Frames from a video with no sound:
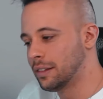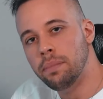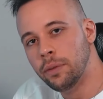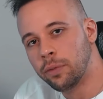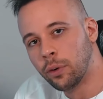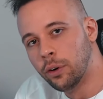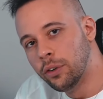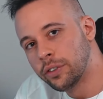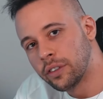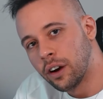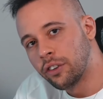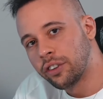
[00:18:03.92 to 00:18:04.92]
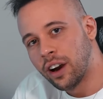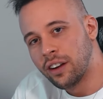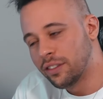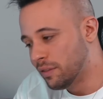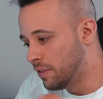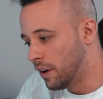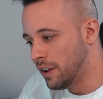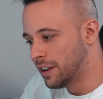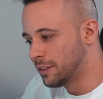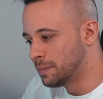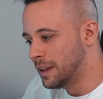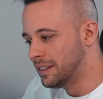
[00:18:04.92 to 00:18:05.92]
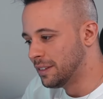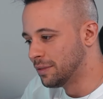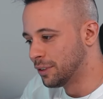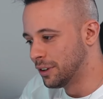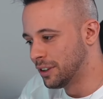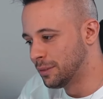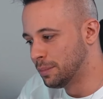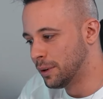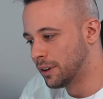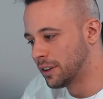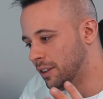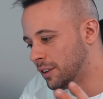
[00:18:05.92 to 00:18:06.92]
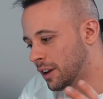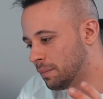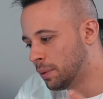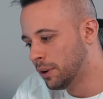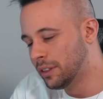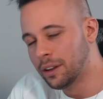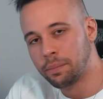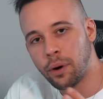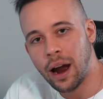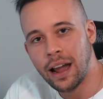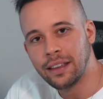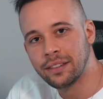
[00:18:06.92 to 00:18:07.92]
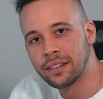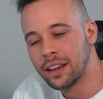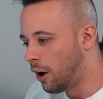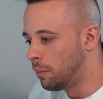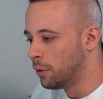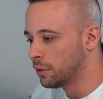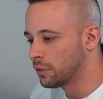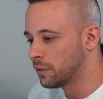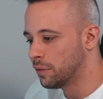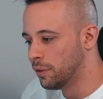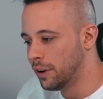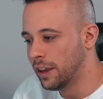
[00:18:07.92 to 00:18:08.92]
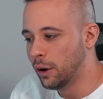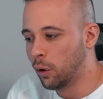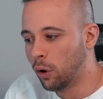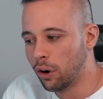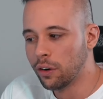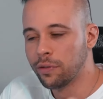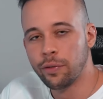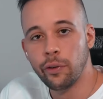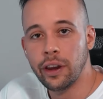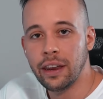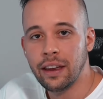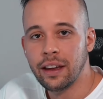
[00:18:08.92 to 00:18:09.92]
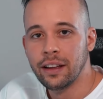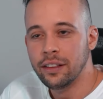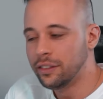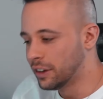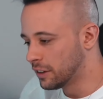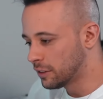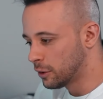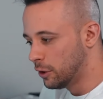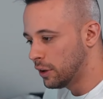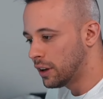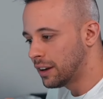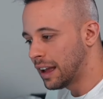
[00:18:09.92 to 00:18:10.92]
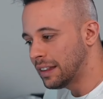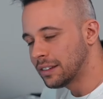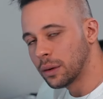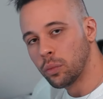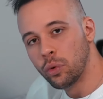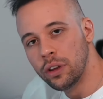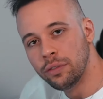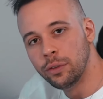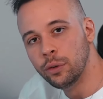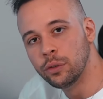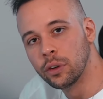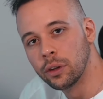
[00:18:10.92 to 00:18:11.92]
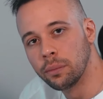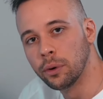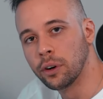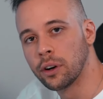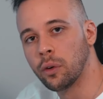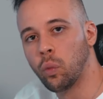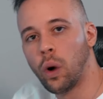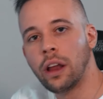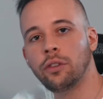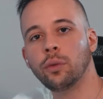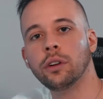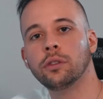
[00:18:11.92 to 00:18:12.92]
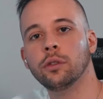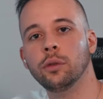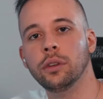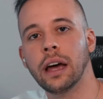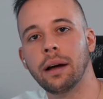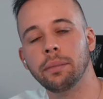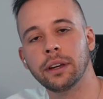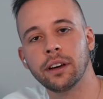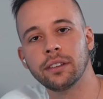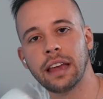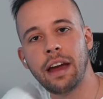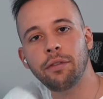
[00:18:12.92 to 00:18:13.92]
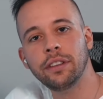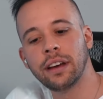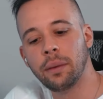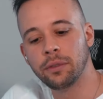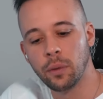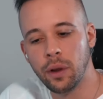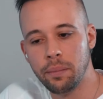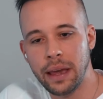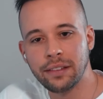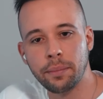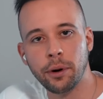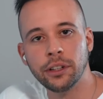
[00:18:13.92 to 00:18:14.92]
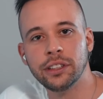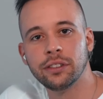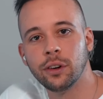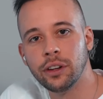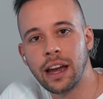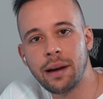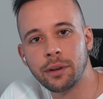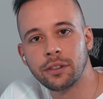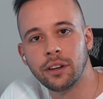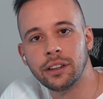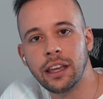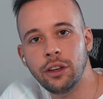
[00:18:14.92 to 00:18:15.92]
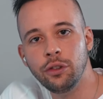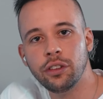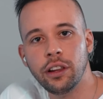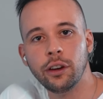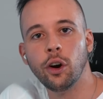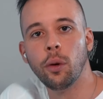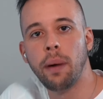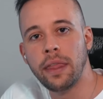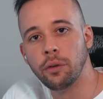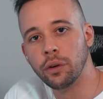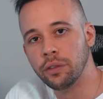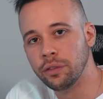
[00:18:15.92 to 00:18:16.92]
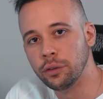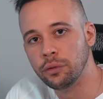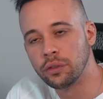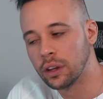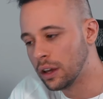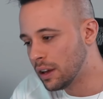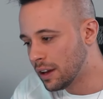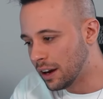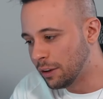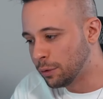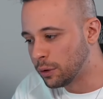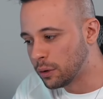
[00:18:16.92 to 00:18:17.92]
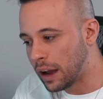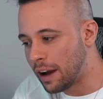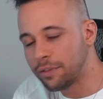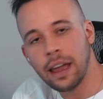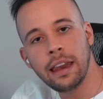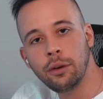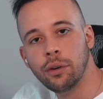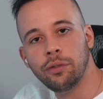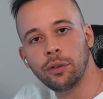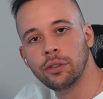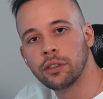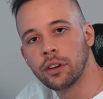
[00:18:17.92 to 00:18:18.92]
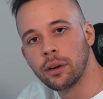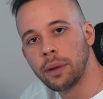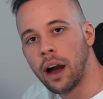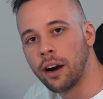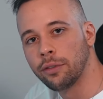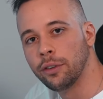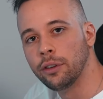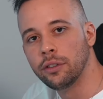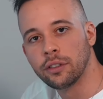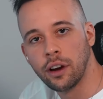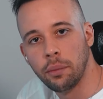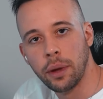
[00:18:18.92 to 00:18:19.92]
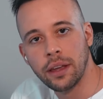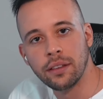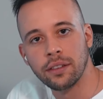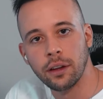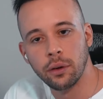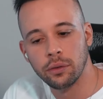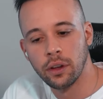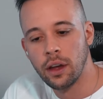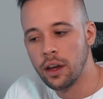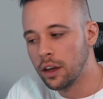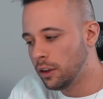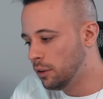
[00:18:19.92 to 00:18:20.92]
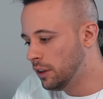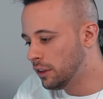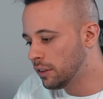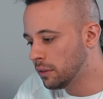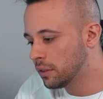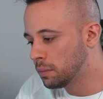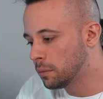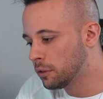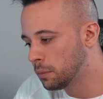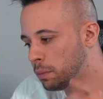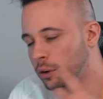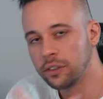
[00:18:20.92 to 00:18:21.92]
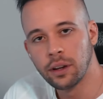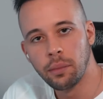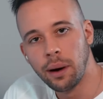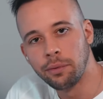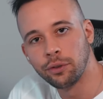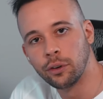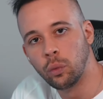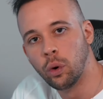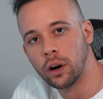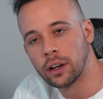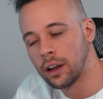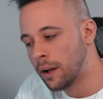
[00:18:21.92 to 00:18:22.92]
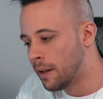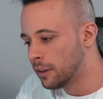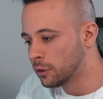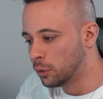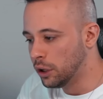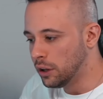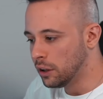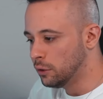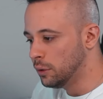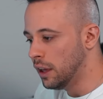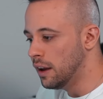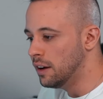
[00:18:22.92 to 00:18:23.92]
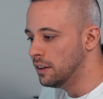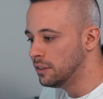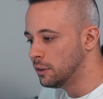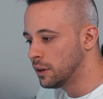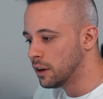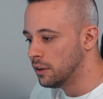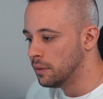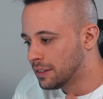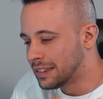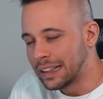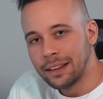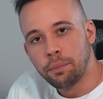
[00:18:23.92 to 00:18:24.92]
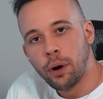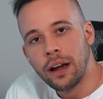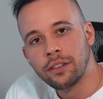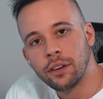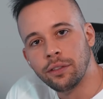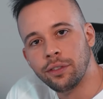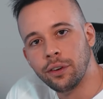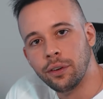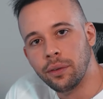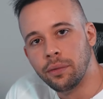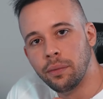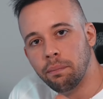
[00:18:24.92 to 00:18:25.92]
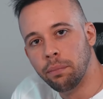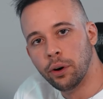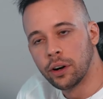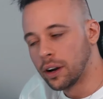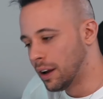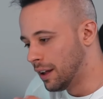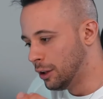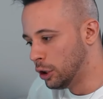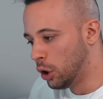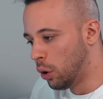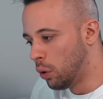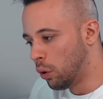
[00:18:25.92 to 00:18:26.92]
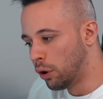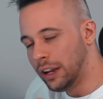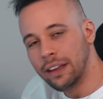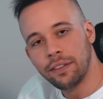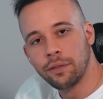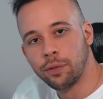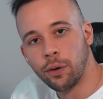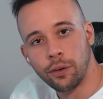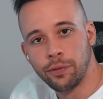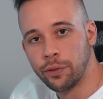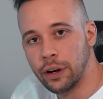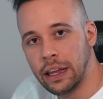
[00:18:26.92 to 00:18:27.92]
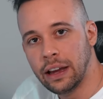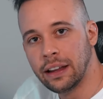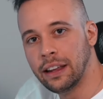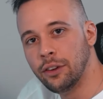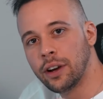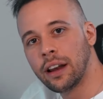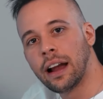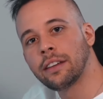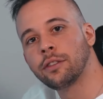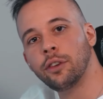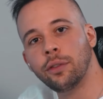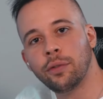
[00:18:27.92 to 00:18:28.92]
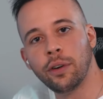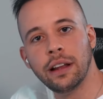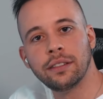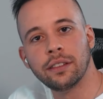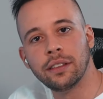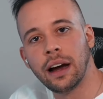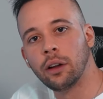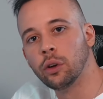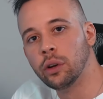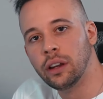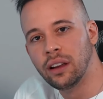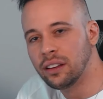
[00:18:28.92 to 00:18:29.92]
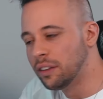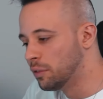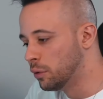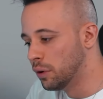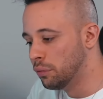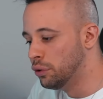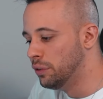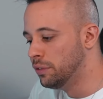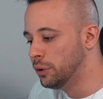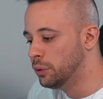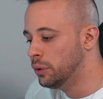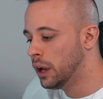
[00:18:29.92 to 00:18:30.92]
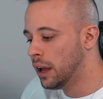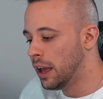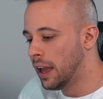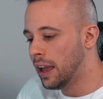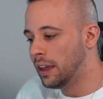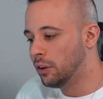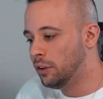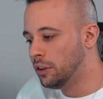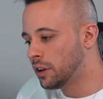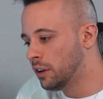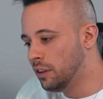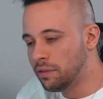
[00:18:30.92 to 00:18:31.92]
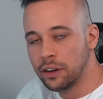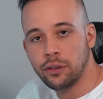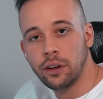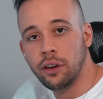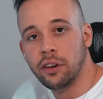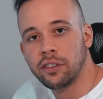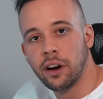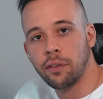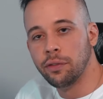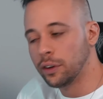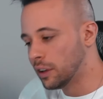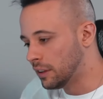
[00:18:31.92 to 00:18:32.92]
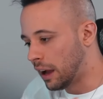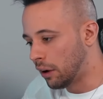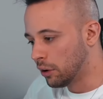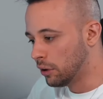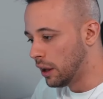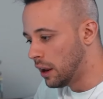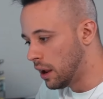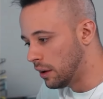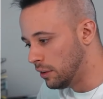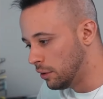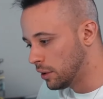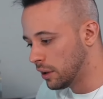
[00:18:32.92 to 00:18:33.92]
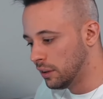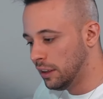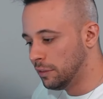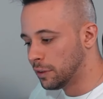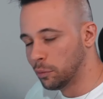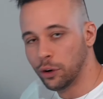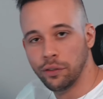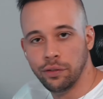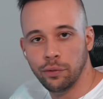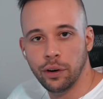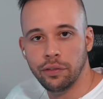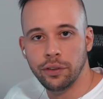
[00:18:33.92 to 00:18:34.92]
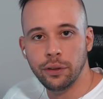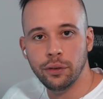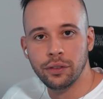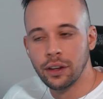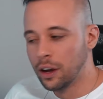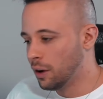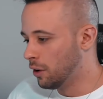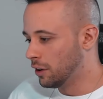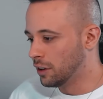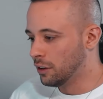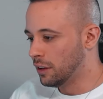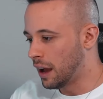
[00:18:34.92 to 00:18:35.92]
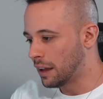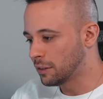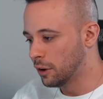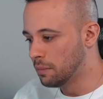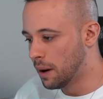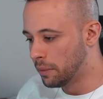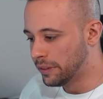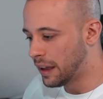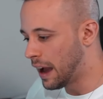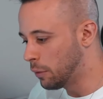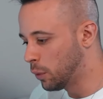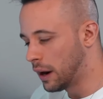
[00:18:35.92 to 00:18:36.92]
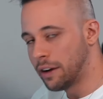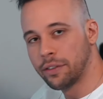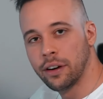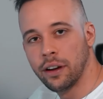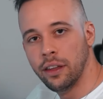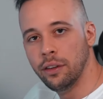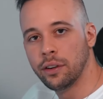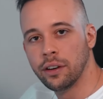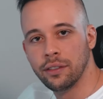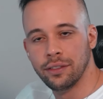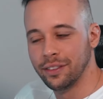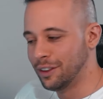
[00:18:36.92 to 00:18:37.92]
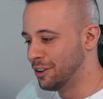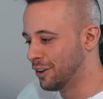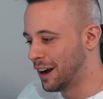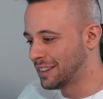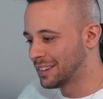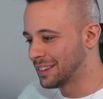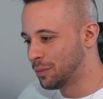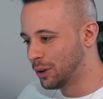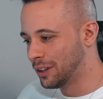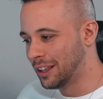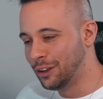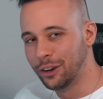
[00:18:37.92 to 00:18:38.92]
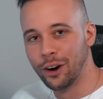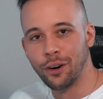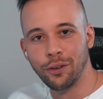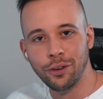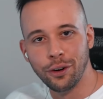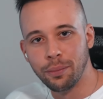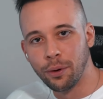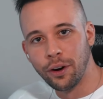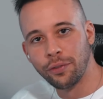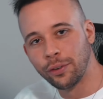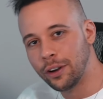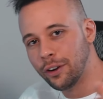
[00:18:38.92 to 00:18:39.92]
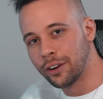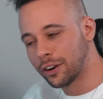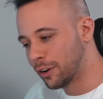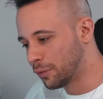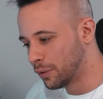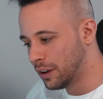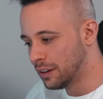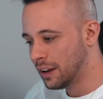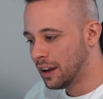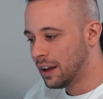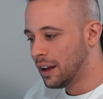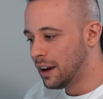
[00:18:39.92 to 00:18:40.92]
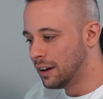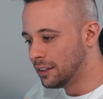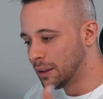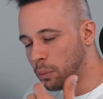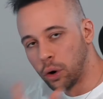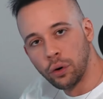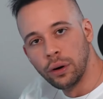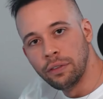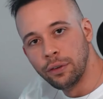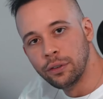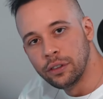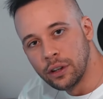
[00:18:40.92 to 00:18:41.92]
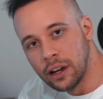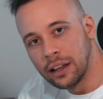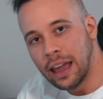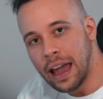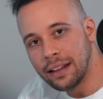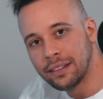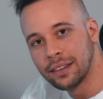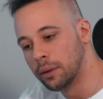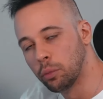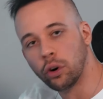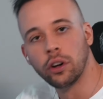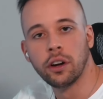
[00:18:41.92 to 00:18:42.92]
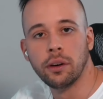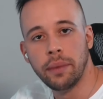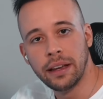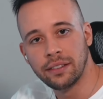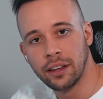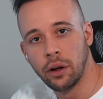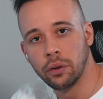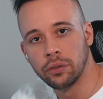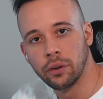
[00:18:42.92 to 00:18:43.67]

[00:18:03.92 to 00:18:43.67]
Before you start charging very expensive for this book, you can put the price almost free or free, just so you can get some reviews on the book. And why do you want to do that? Because every time someone makes a purchase on Amazon, they usually go by the reviews. And if you don't have any reviews, it's going to be hard for you to start making sales. You need to put some upfront work. So what you can do here is you can set the price of your book low or even for free, and then you can ask your friends to download it and give you a review. And you can even do it yourself. You can download it and you can leave some reviews, or you can ask your mom and dad, whatever. You can ask someone that you know, your boyfriend, your girlfriend, and the more reviews you can get, the more you're going to make sales.